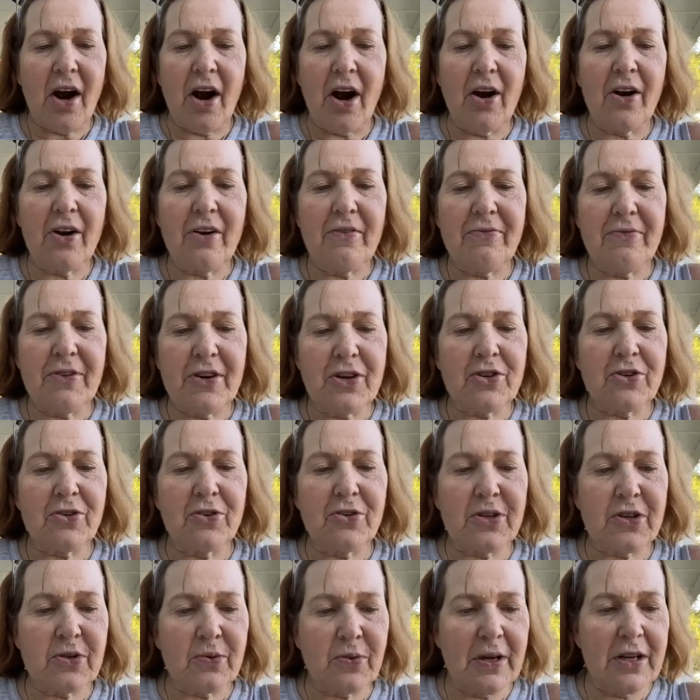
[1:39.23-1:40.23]

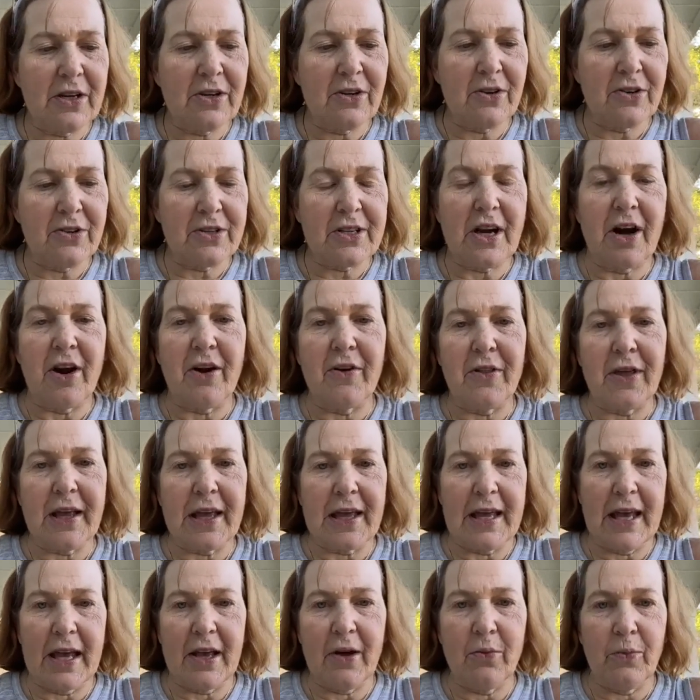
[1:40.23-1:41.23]
artificial sweeteners are the
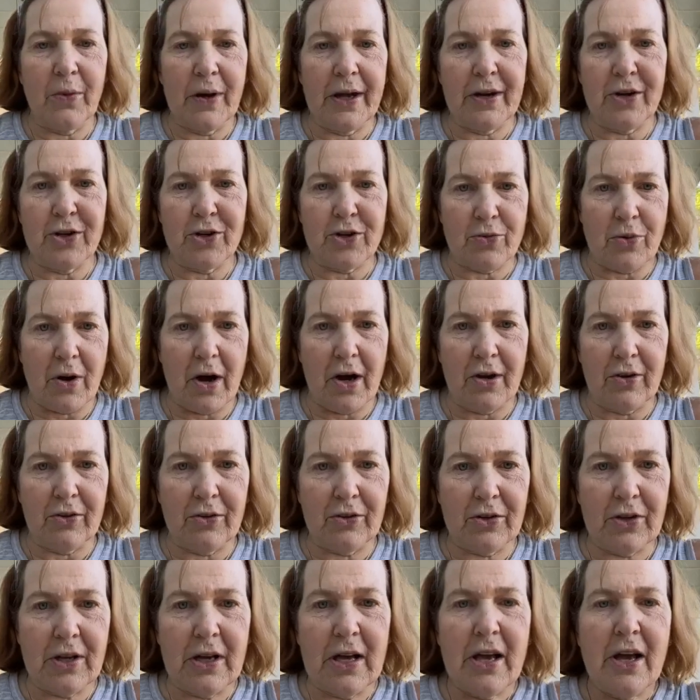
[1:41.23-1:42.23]
gateway to
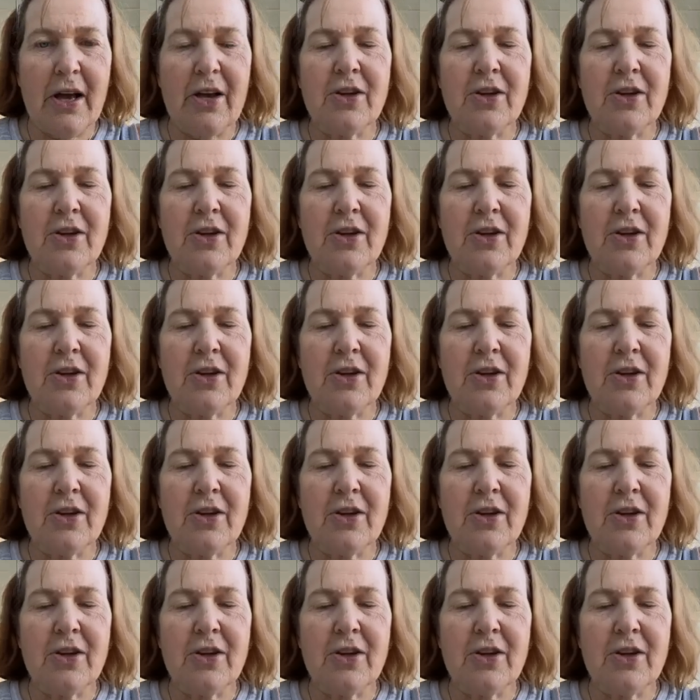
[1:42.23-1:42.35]
drugs.